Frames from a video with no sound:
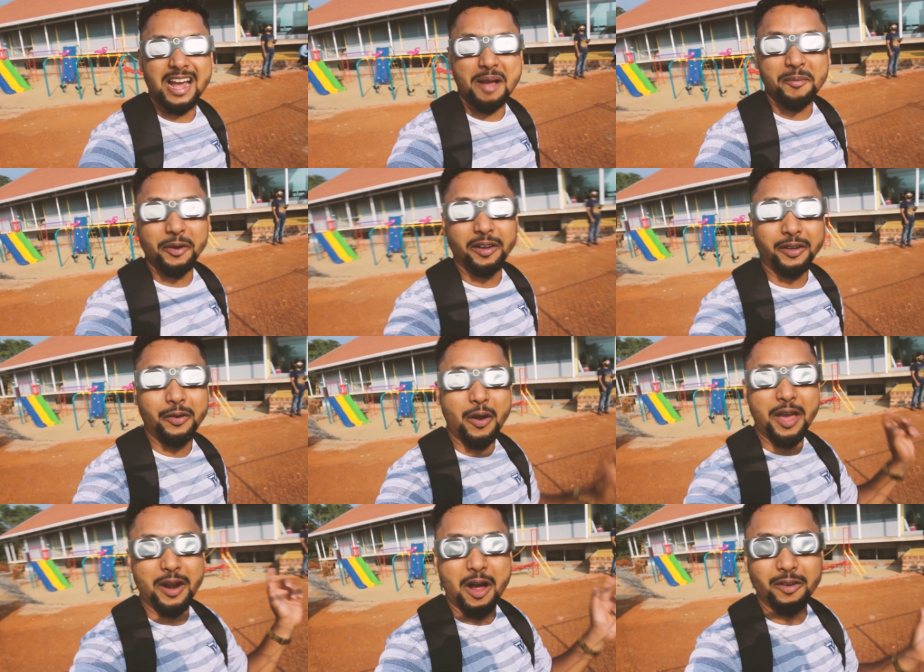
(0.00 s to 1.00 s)
I'm gonna go
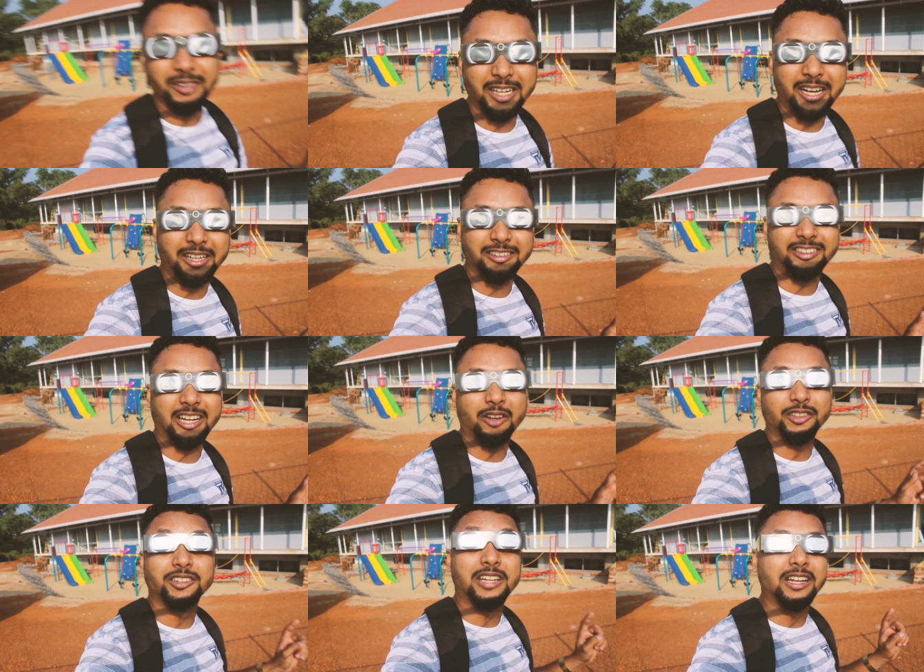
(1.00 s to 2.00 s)
around, uh, check
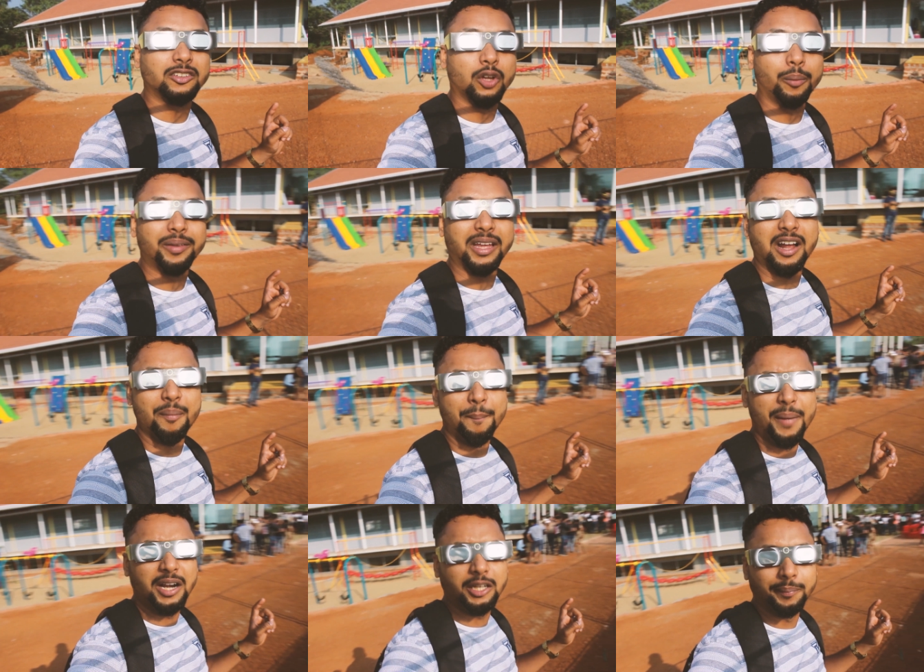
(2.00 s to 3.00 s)
out the telescope. There are
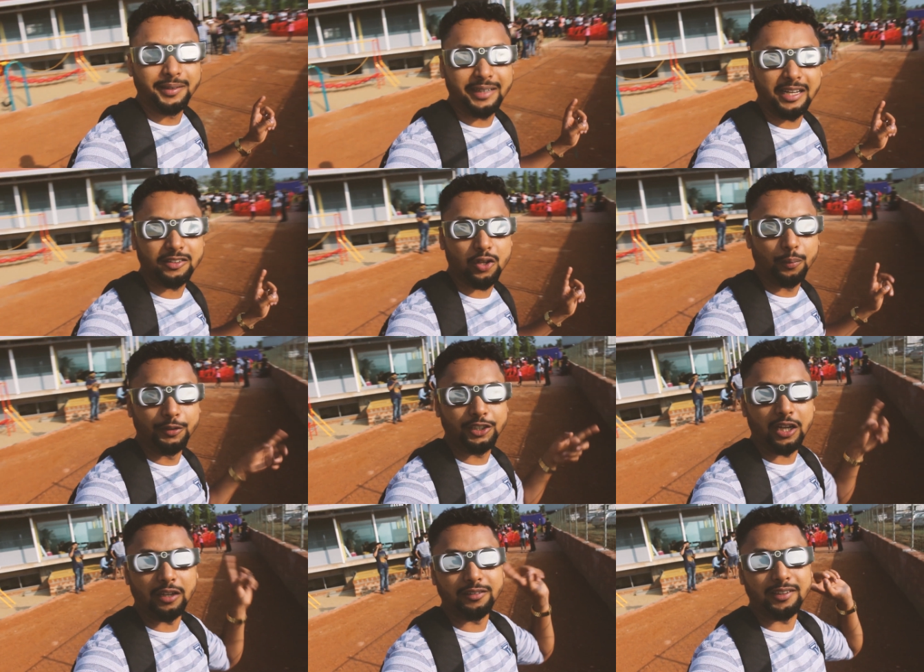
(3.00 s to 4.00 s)
multiple telescopes
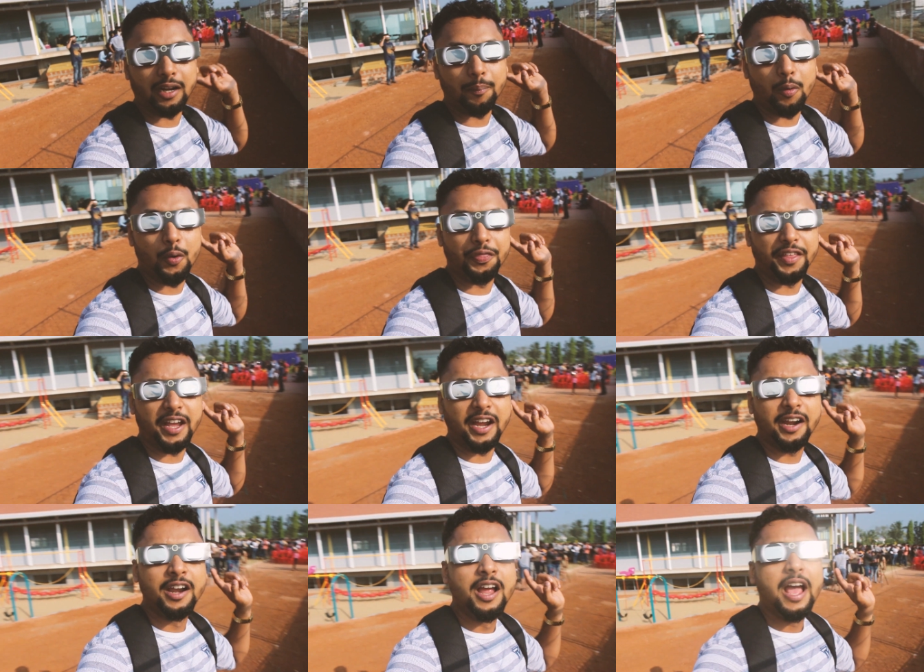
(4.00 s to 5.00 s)
which are set up over
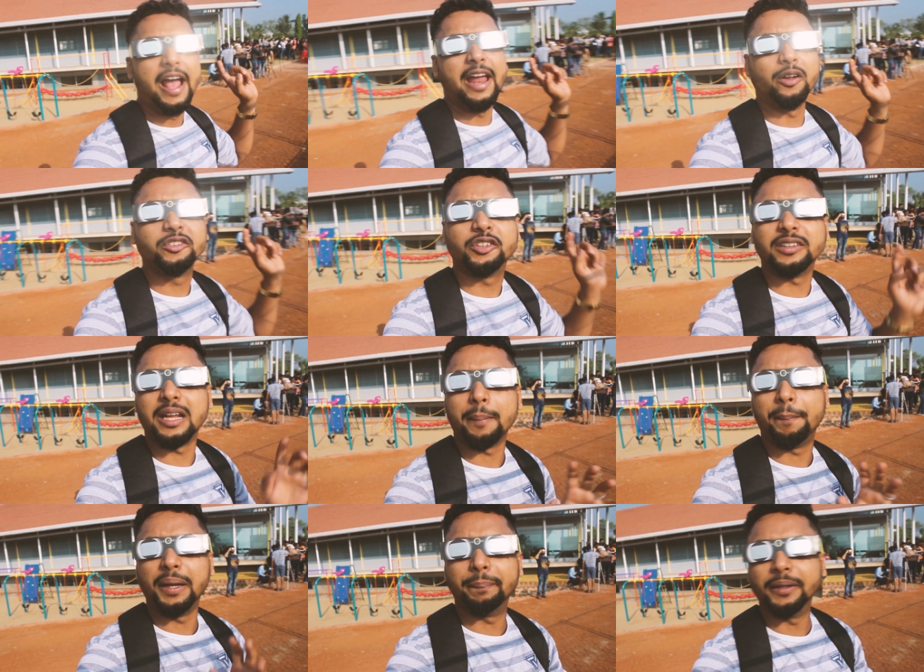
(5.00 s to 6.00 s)
there. And also there
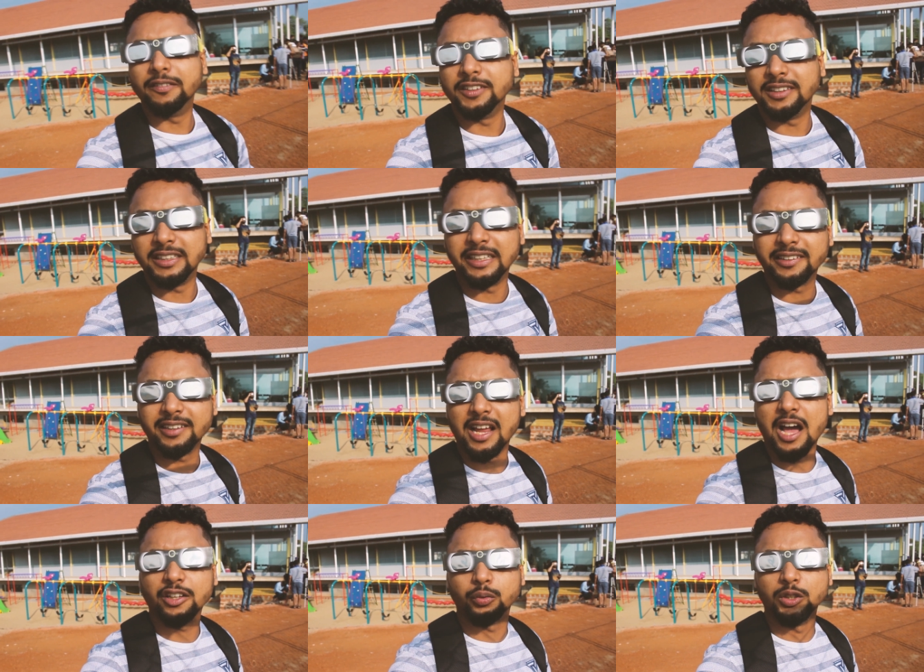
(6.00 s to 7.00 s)
are people with
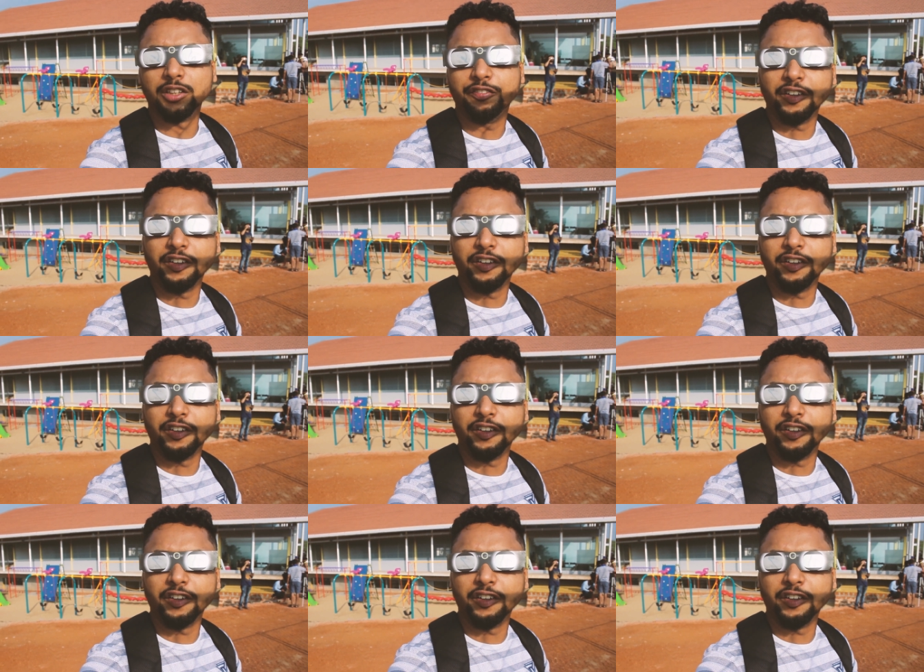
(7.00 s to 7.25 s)
DSLRs, with the